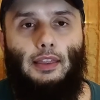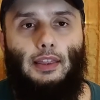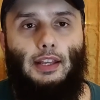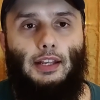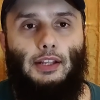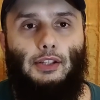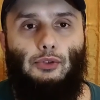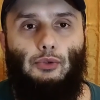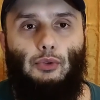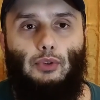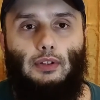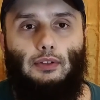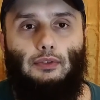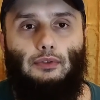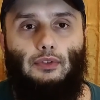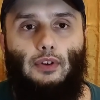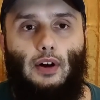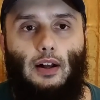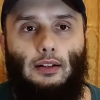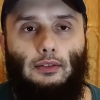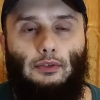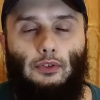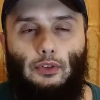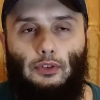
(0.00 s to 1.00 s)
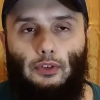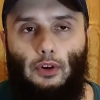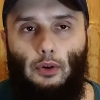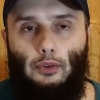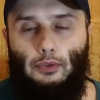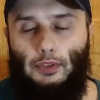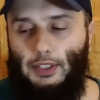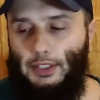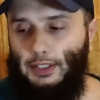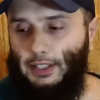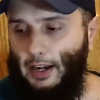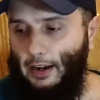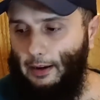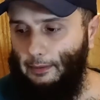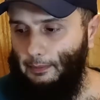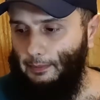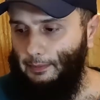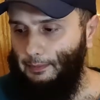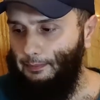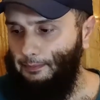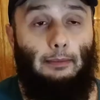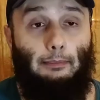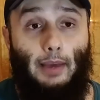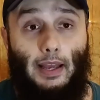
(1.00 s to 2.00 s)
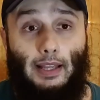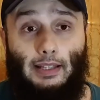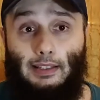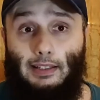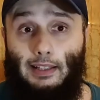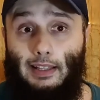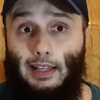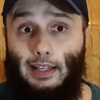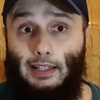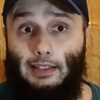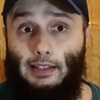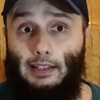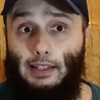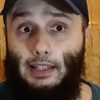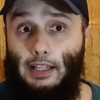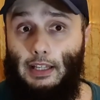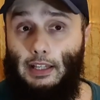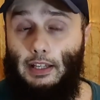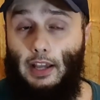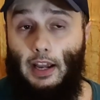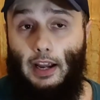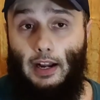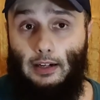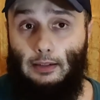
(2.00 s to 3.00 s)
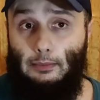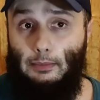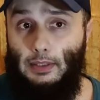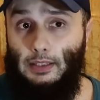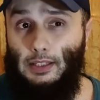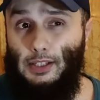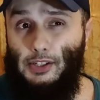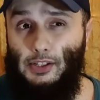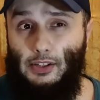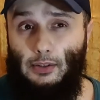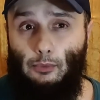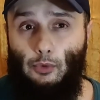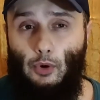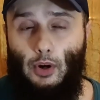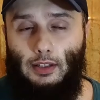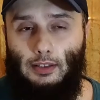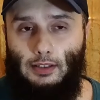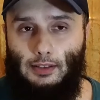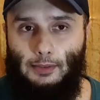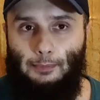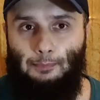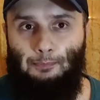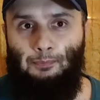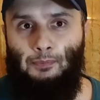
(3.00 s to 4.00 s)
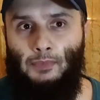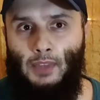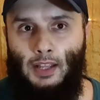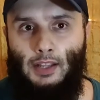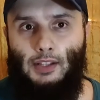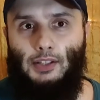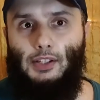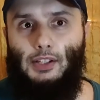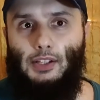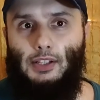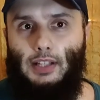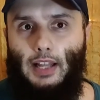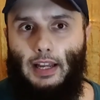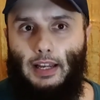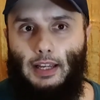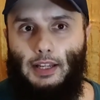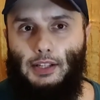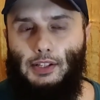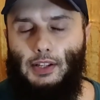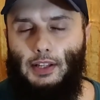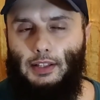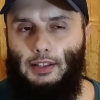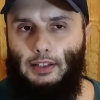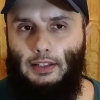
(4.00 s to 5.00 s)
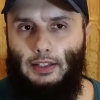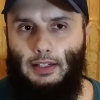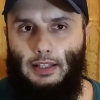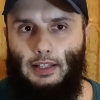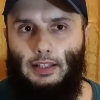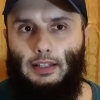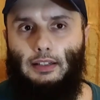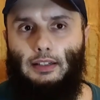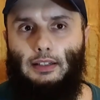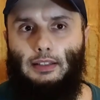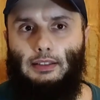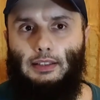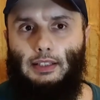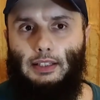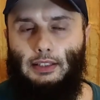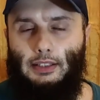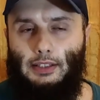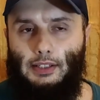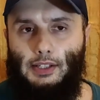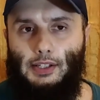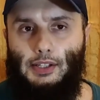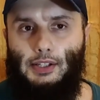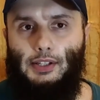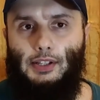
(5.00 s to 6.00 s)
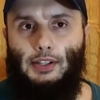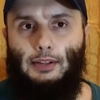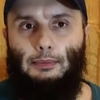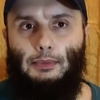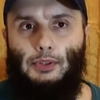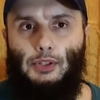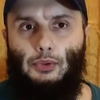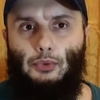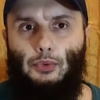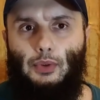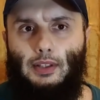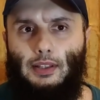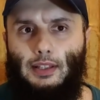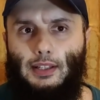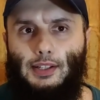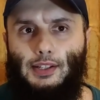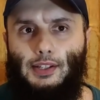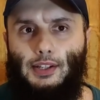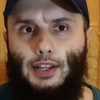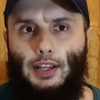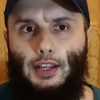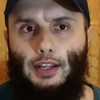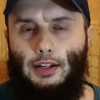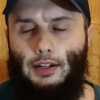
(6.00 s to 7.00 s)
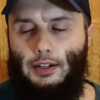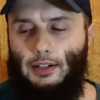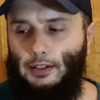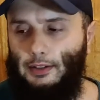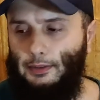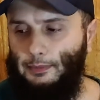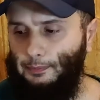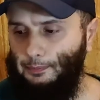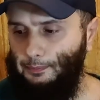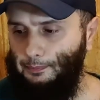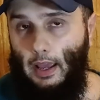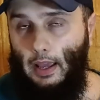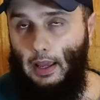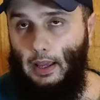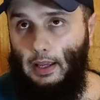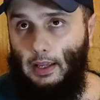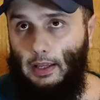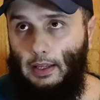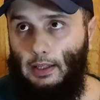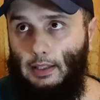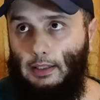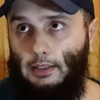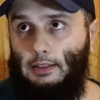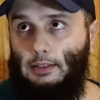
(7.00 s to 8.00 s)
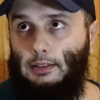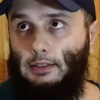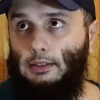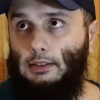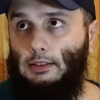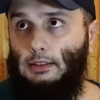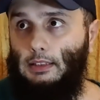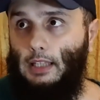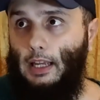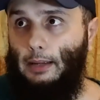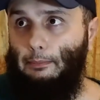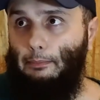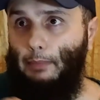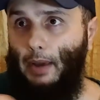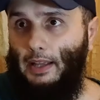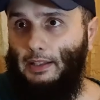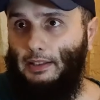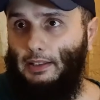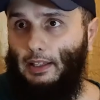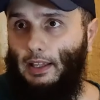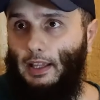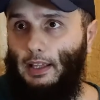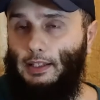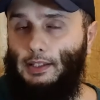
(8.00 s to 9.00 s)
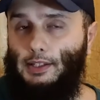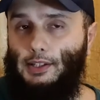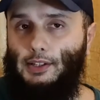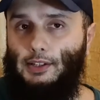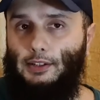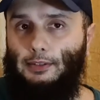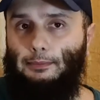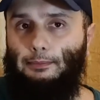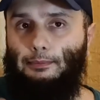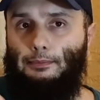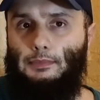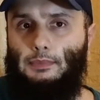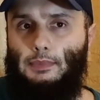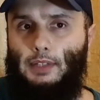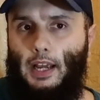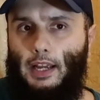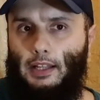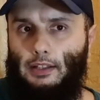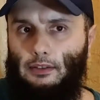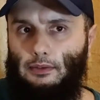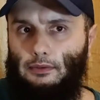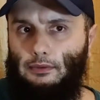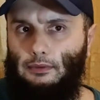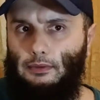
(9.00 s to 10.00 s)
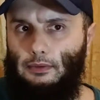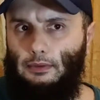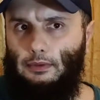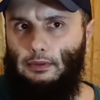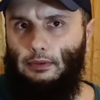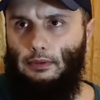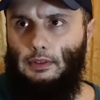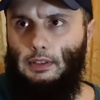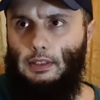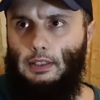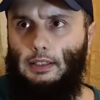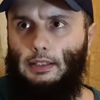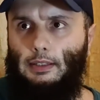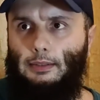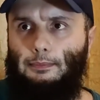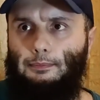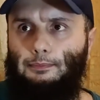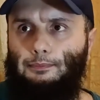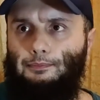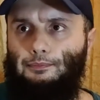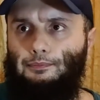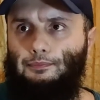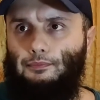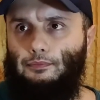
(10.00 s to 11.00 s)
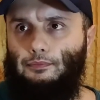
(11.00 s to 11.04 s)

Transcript: things will evolve over time. I might get the caramel somewhat, since like I said earlier, there is some sweetness here, and I might get some kind of